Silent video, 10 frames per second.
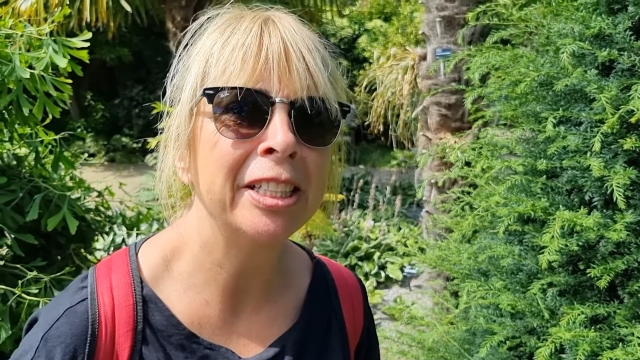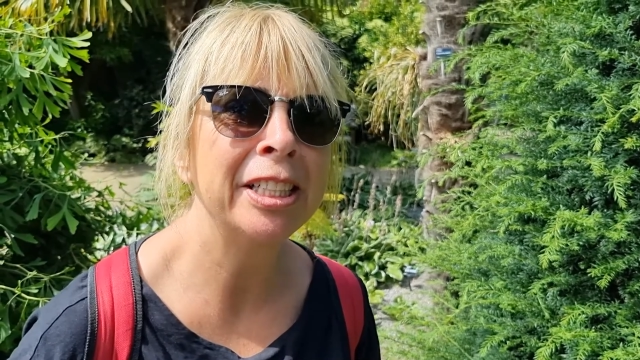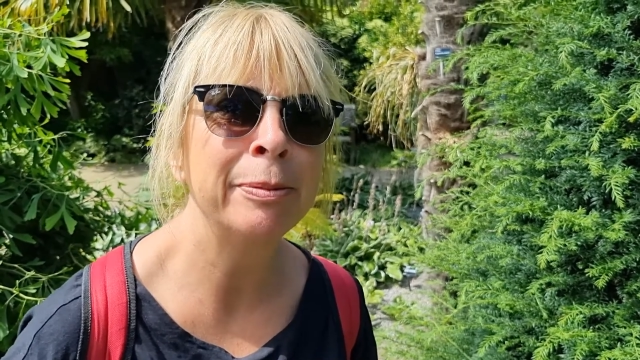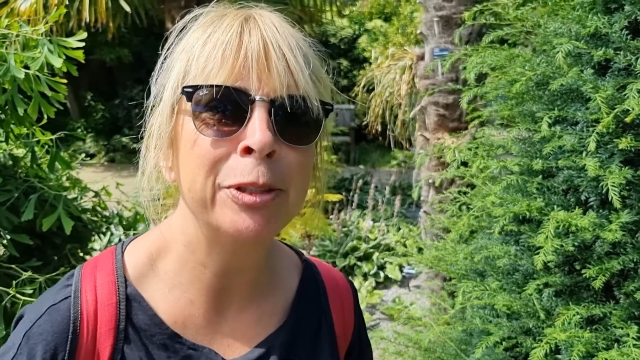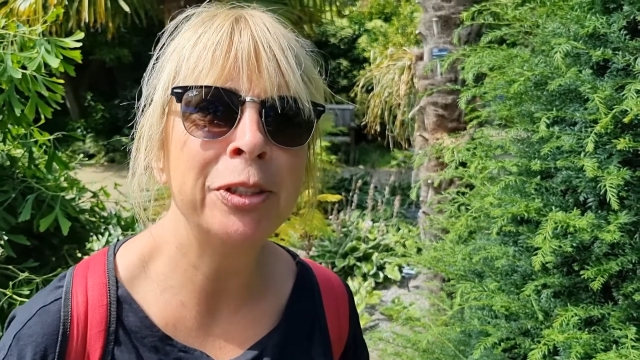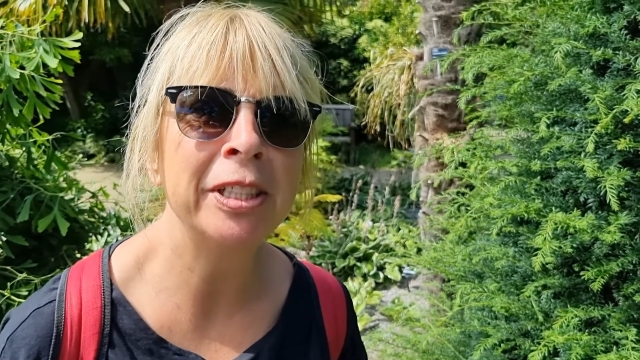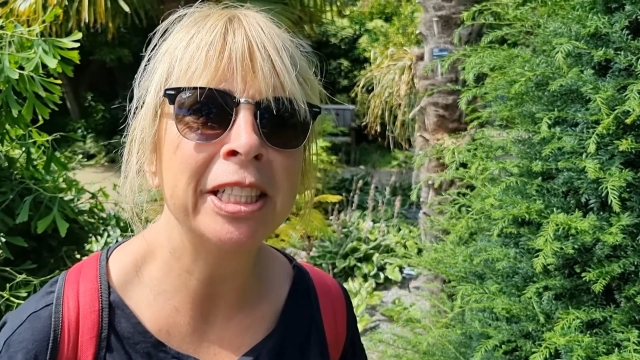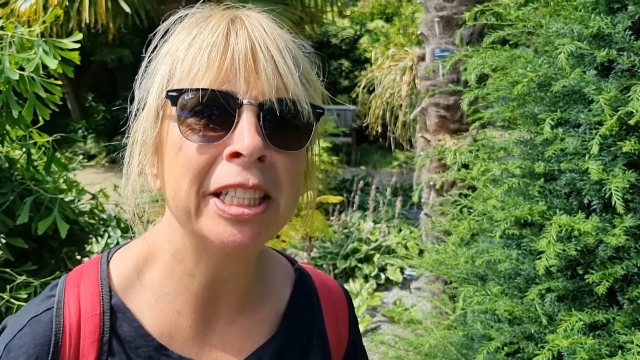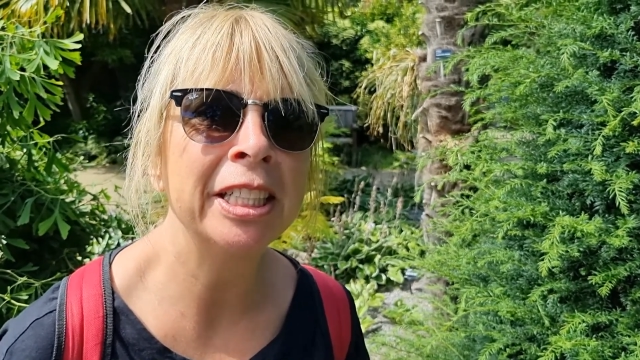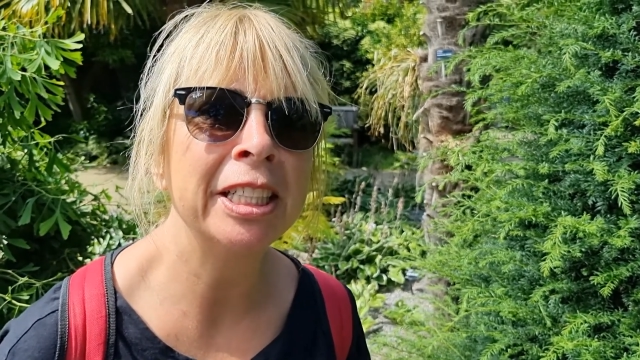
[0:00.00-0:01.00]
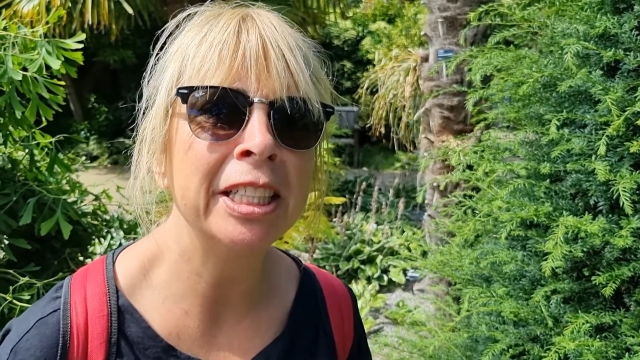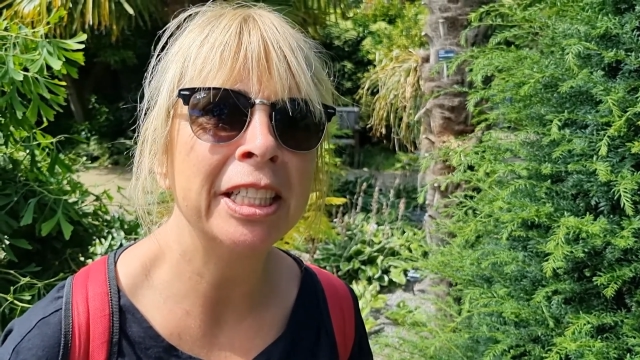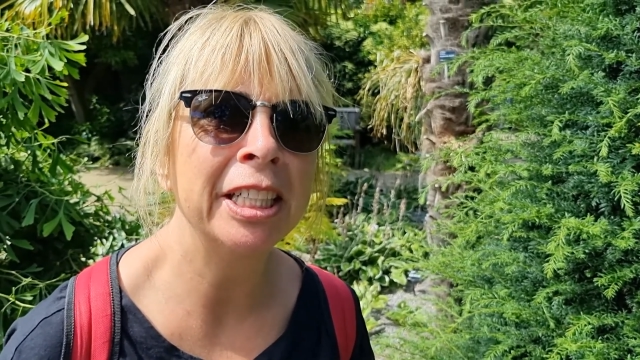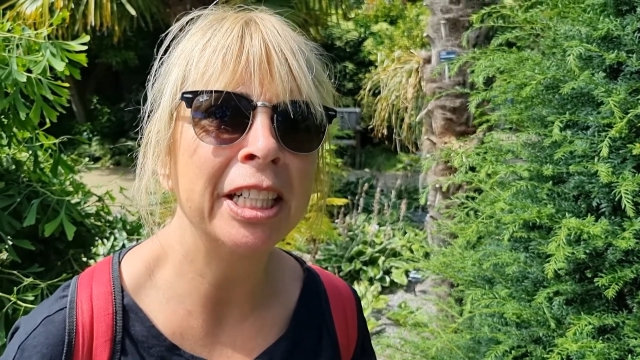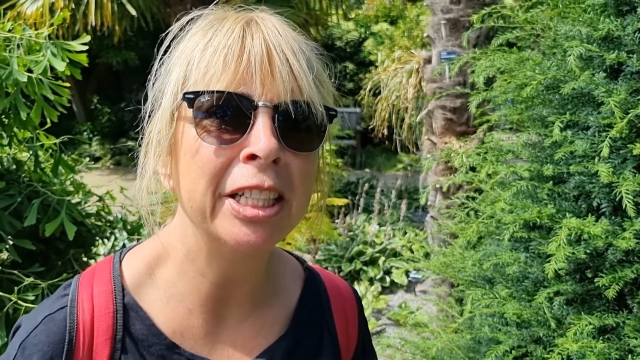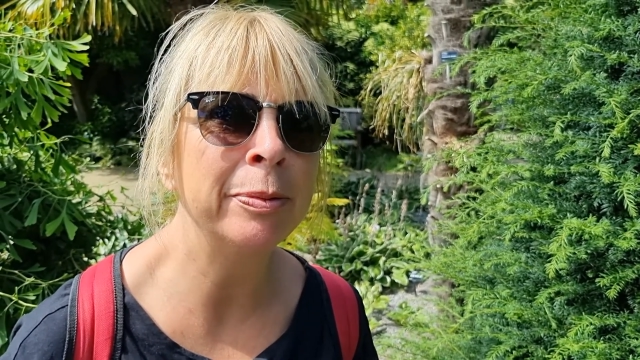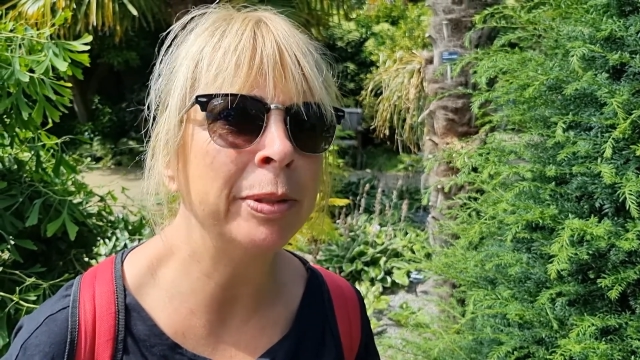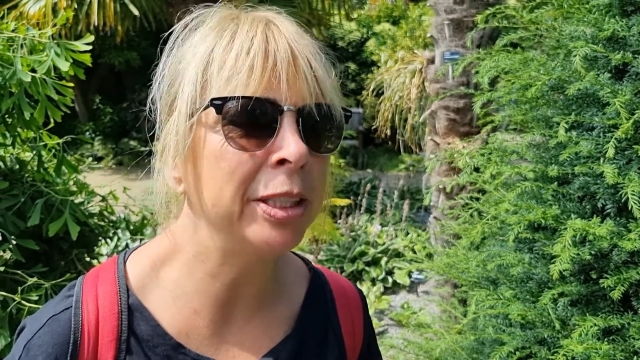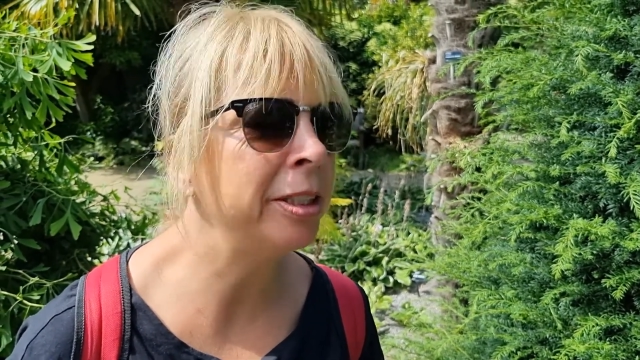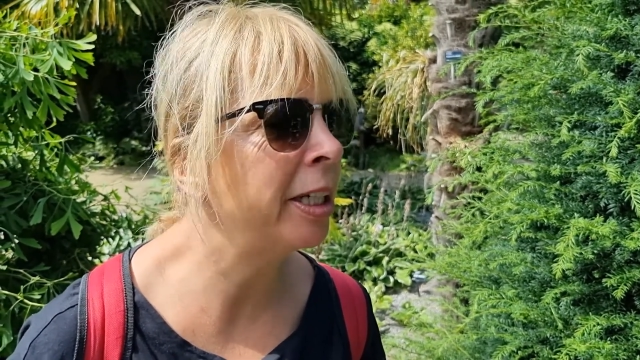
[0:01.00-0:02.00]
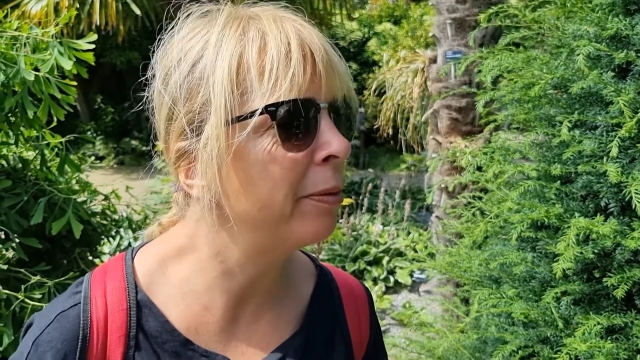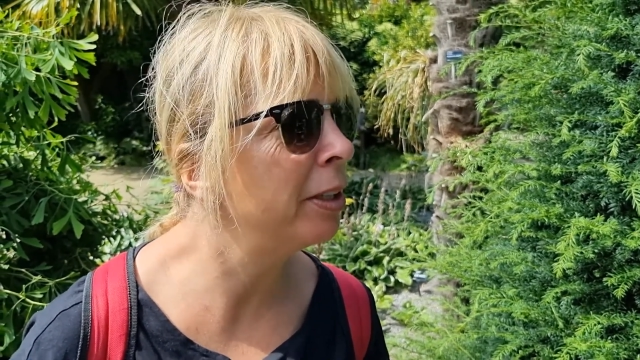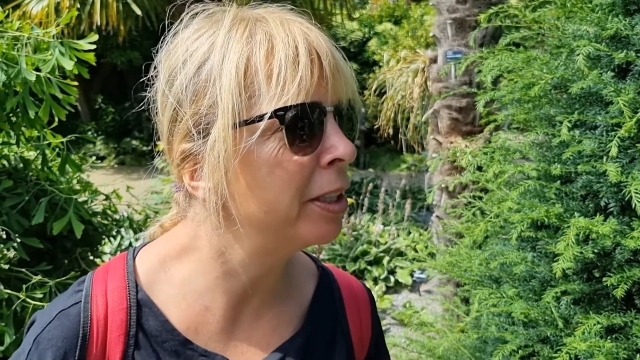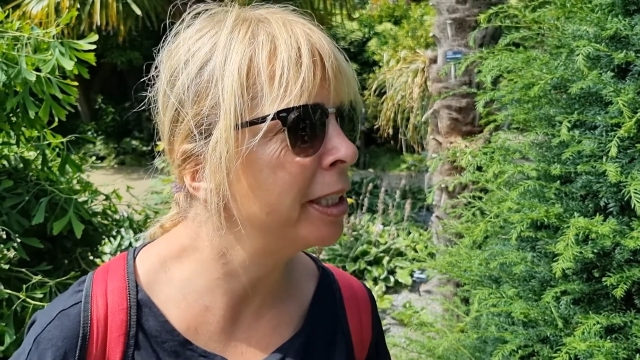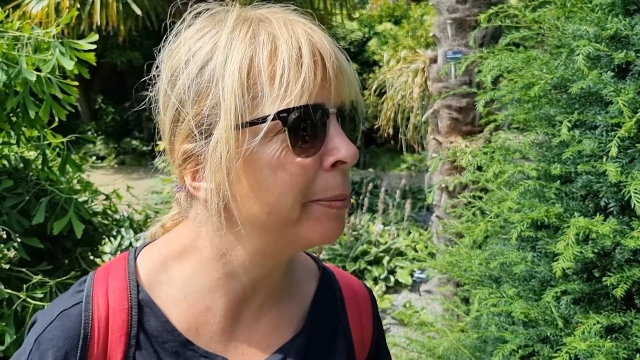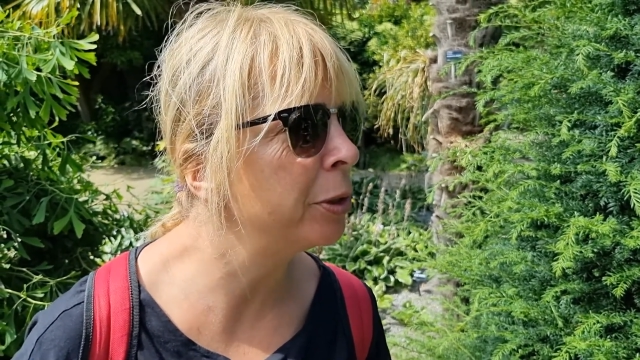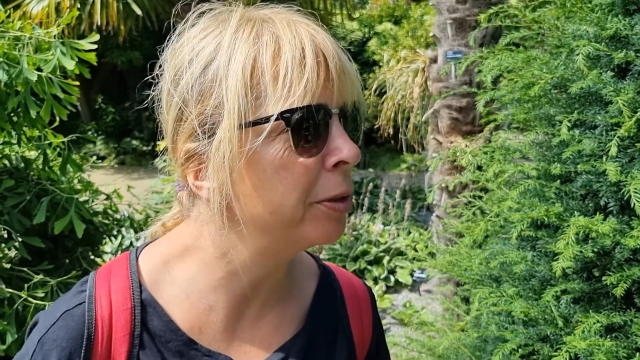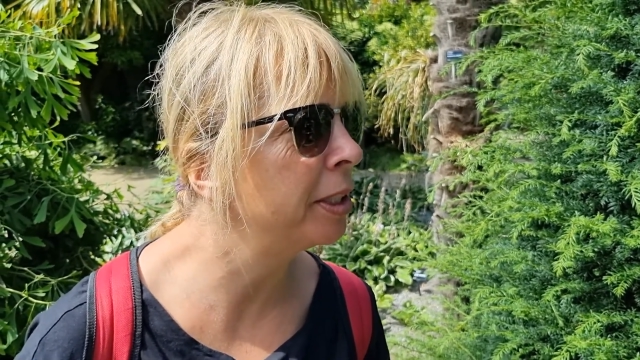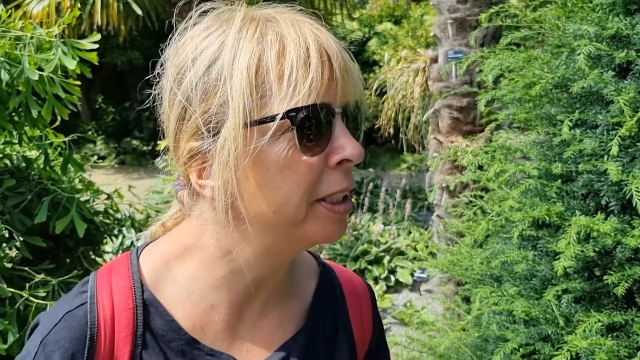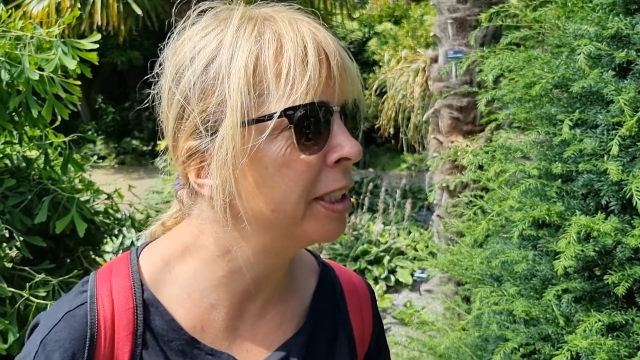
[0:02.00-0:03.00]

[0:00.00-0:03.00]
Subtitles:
of symmetry in the garden, but you'd have a lot of symmetry in,